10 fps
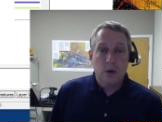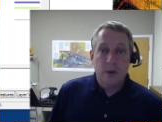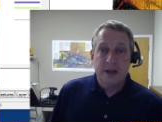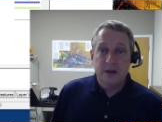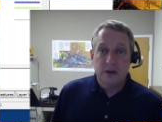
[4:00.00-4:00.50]

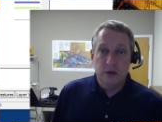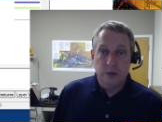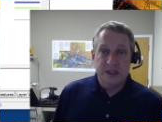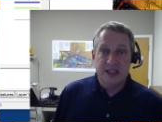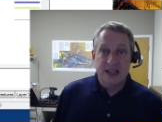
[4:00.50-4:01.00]
going to
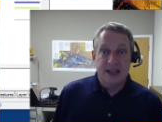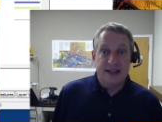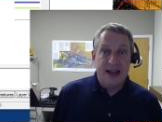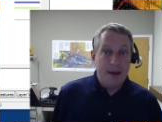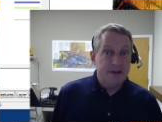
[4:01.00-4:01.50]
use the
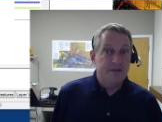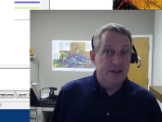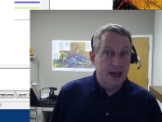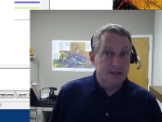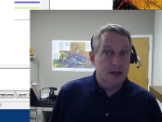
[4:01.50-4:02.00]
adaptive
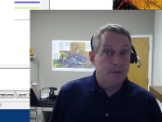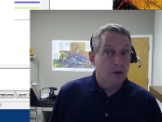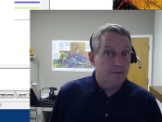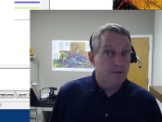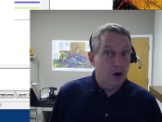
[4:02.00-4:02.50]
time step or
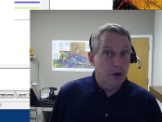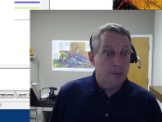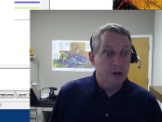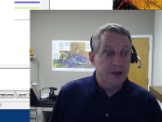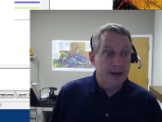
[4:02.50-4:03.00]
the
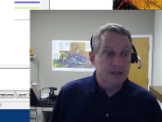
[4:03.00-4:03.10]
variable time